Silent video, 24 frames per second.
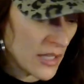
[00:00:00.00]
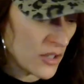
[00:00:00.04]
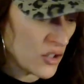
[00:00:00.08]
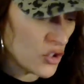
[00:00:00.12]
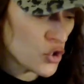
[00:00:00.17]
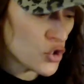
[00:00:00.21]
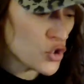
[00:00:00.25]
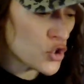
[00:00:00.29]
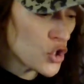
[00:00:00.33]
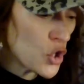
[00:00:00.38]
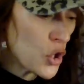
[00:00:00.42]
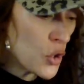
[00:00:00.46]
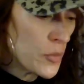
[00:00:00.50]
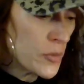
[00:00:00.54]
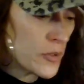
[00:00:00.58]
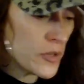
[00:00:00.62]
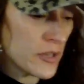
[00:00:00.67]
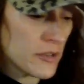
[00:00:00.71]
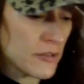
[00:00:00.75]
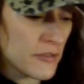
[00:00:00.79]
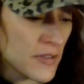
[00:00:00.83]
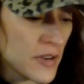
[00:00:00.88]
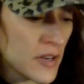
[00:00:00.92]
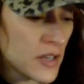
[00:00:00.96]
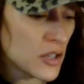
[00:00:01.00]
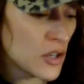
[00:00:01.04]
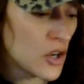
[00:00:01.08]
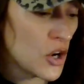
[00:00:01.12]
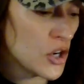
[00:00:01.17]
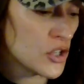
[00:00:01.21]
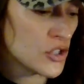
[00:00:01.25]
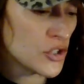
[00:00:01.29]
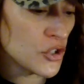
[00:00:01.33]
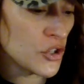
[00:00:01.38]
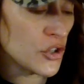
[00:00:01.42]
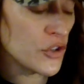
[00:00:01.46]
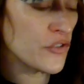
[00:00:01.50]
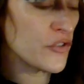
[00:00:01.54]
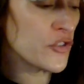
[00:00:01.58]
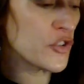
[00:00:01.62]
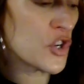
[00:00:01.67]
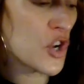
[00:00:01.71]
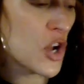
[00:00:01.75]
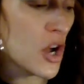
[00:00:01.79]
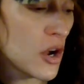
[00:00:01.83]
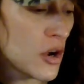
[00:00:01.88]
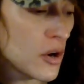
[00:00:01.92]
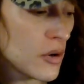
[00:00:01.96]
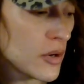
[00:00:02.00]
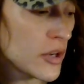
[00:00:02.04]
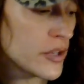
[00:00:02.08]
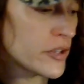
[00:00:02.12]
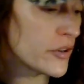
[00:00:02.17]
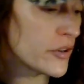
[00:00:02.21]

There's so many fun cards. I don't even know.